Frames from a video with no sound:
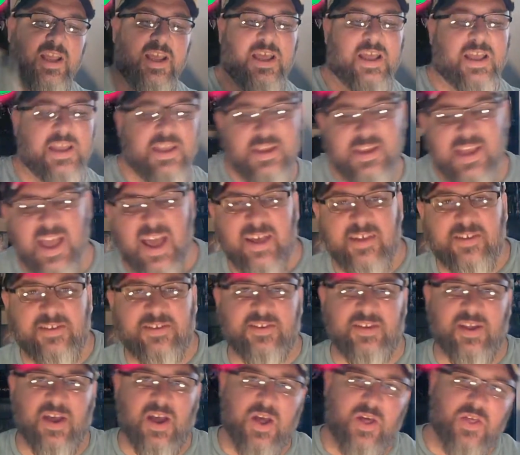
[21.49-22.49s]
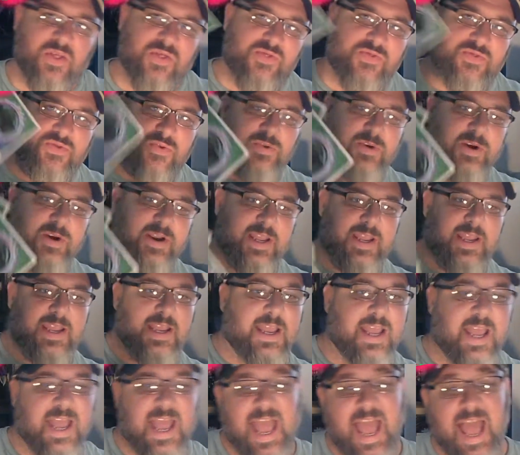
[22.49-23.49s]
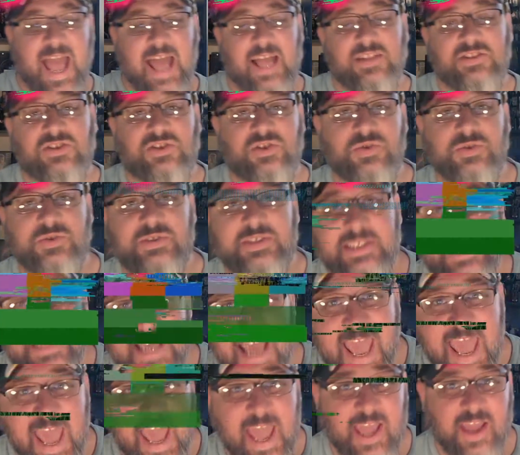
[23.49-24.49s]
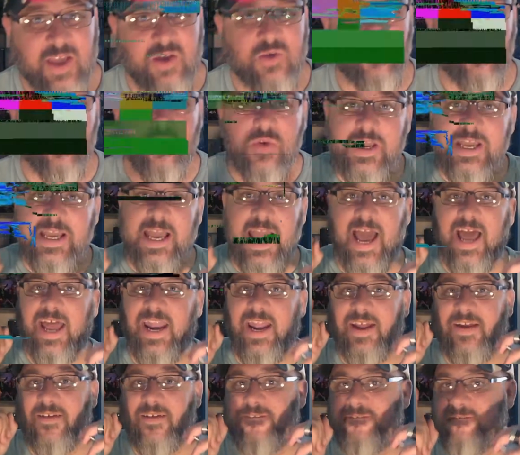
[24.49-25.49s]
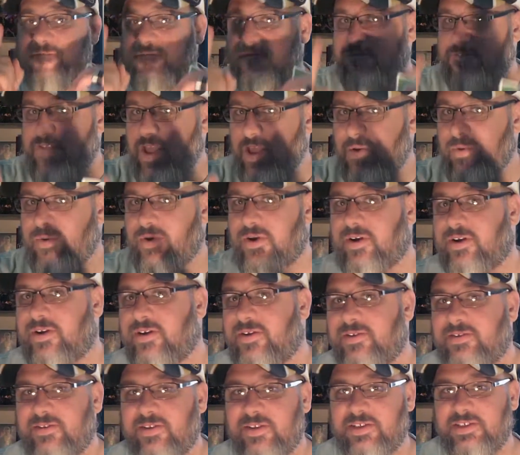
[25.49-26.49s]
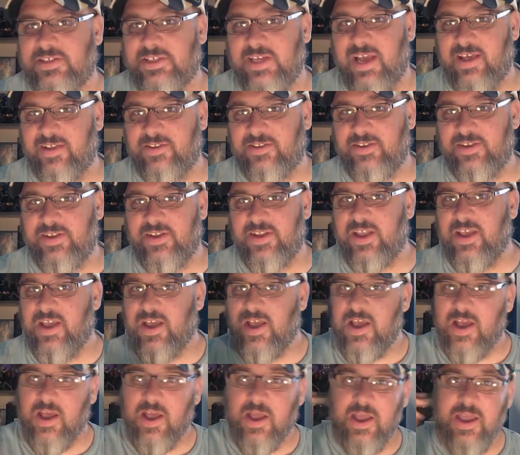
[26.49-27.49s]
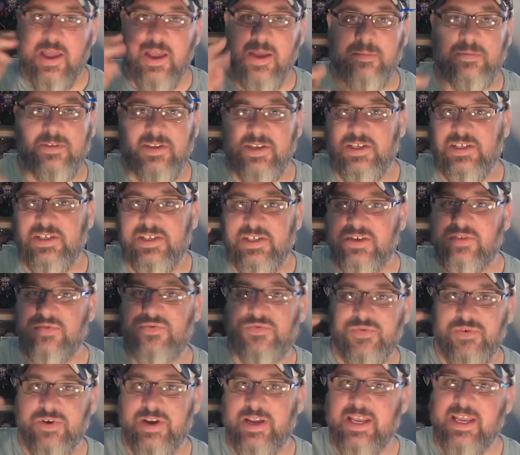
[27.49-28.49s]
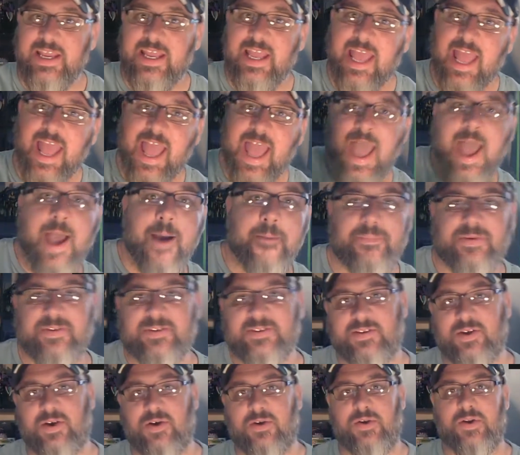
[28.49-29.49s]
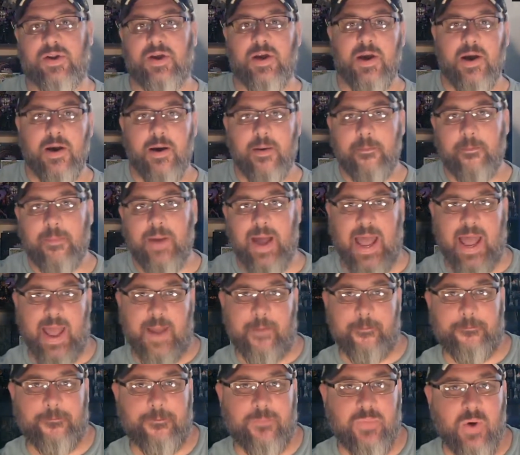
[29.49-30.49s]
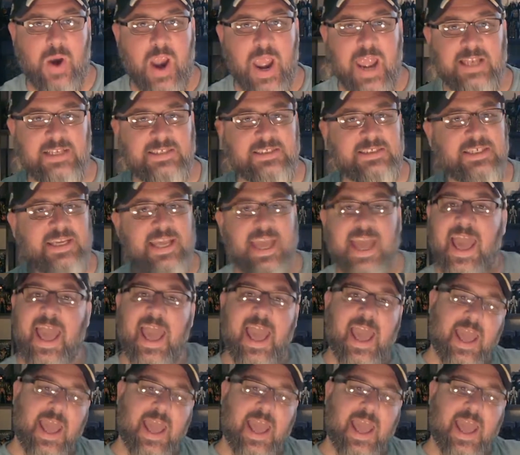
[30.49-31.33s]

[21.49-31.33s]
Yes, 3. And today we got a viewer suggested MTG 3 episode by Braedan K.